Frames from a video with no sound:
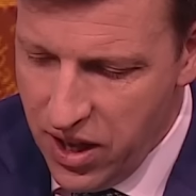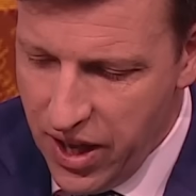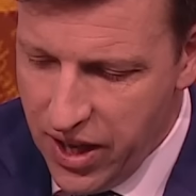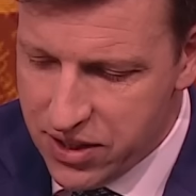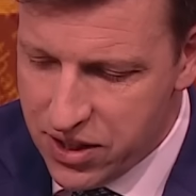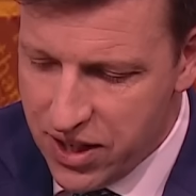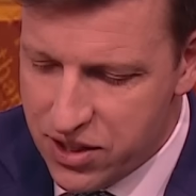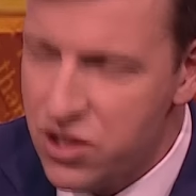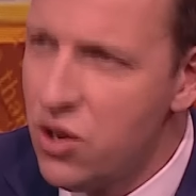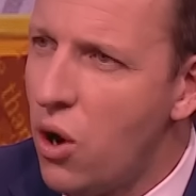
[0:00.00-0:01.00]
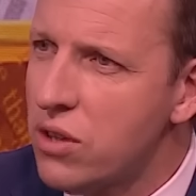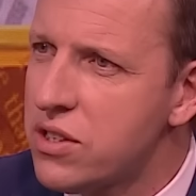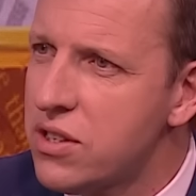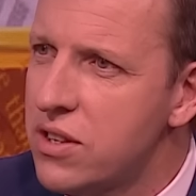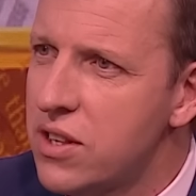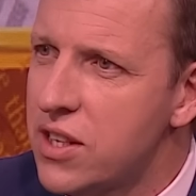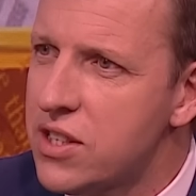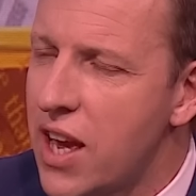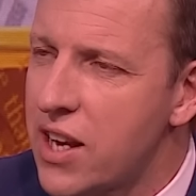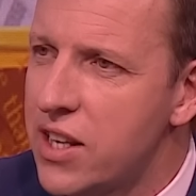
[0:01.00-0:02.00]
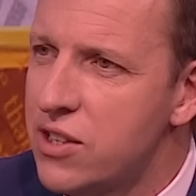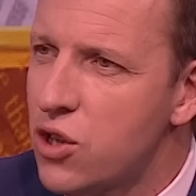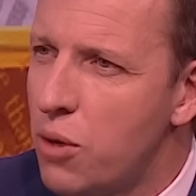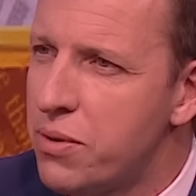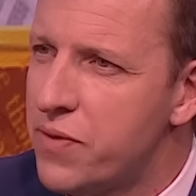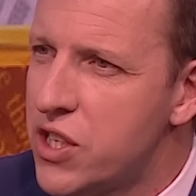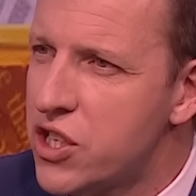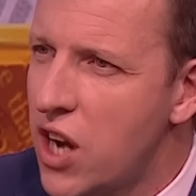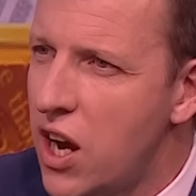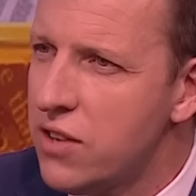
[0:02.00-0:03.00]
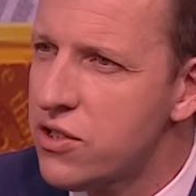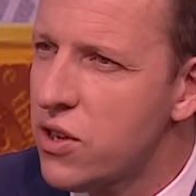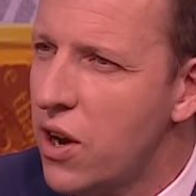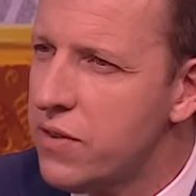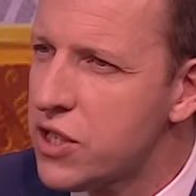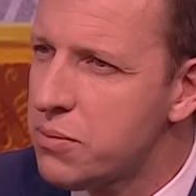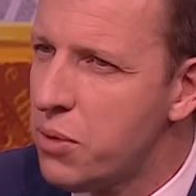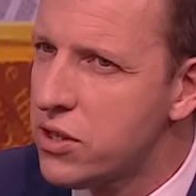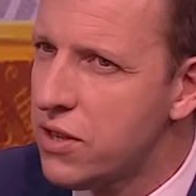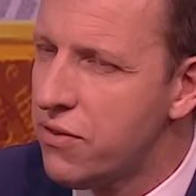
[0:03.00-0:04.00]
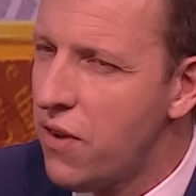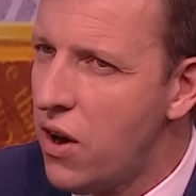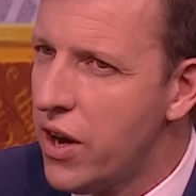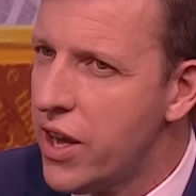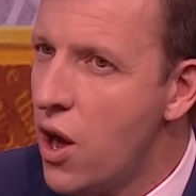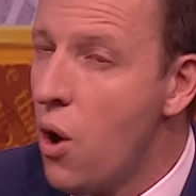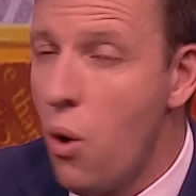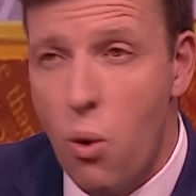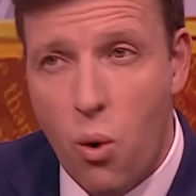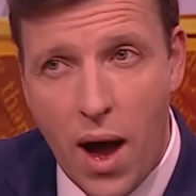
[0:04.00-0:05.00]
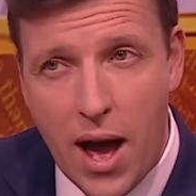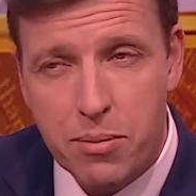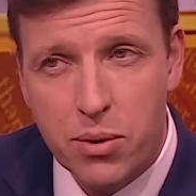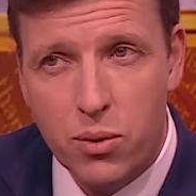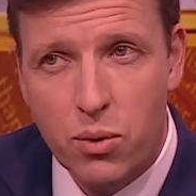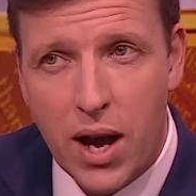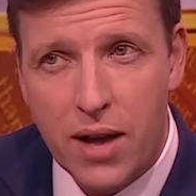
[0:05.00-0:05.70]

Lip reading: it's not exactly top of the charts on either Spotify or Apple at the